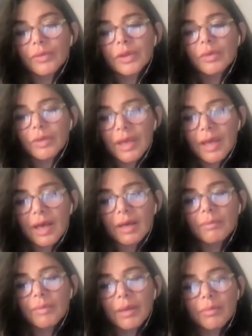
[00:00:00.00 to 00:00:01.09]
you know, yeah,
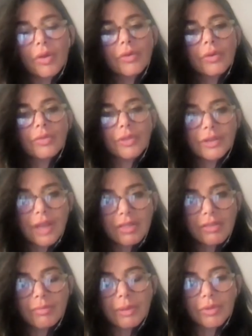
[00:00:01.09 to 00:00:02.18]
my brother, the death
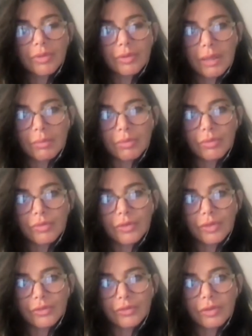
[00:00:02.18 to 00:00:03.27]
of my brother came through for
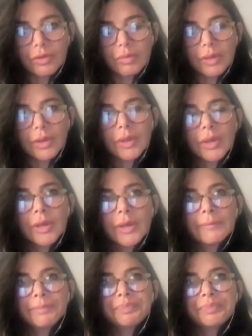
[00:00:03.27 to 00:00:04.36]
this too. But
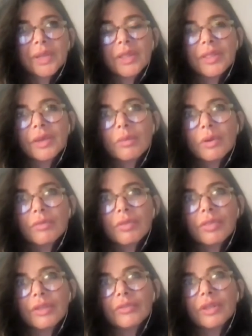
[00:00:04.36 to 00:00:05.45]
I think one of the
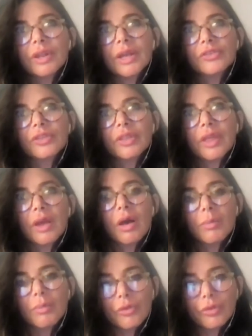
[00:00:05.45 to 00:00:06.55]
things that actually like
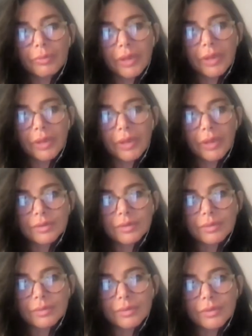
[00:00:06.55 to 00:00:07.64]
humbled me
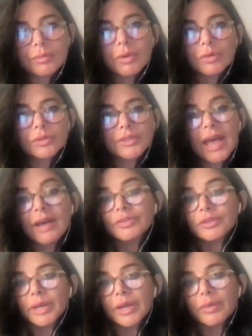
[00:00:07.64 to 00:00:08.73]
also the most
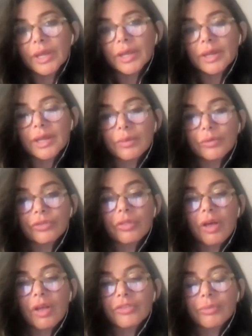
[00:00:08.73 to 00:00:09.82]
after my awakening was the
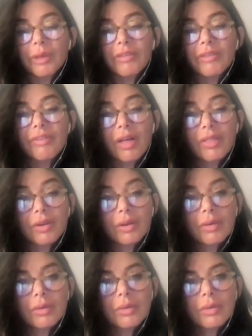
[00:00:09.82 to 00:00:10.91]
loss of my father.
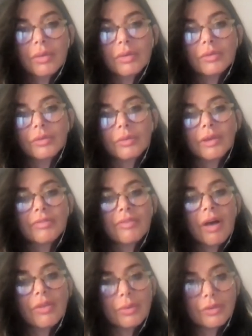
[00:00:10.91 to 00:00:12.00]
So my
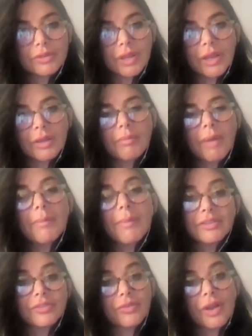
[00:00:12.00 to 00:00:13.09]
father was like my
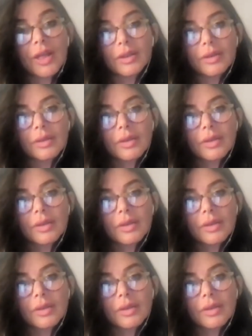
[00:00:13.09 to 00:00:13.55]
best friend.